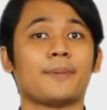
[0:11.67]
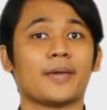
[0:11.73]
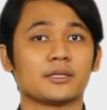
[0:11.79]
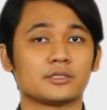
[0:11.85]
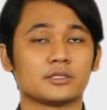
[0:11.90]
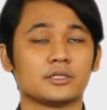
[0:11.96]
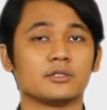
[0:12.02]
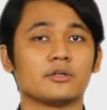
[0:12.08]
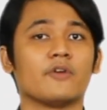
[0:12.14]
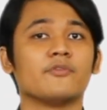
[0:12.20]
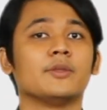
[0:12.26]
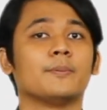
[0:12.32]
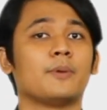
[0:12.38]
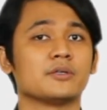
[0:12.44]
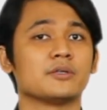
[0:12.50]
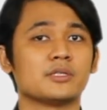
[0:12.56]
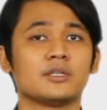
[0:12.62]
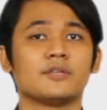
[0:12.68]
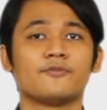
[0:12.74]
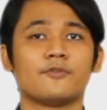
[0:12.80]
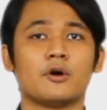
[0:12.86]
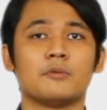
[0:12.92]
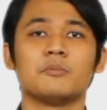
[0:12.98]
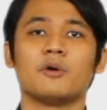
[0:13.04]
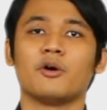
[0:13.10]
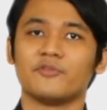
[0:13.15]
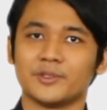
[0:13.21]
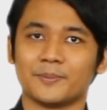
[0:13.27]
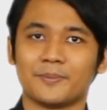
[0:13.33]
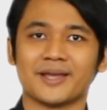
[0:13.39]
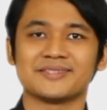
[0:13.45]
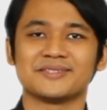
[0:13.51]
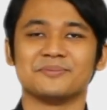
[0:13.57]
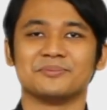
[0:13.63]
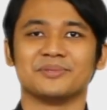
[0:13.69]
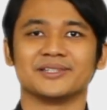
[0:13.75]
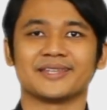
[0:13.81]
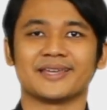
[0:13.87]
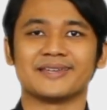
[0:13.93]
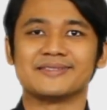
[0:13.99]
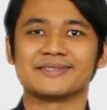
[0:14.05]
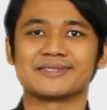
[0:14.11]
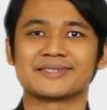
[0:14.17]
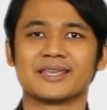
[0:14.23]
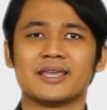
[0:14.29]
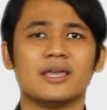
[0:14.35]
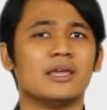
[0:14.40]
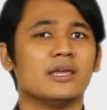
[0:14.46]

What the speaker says: the pattern of the positive form of the past simple tense.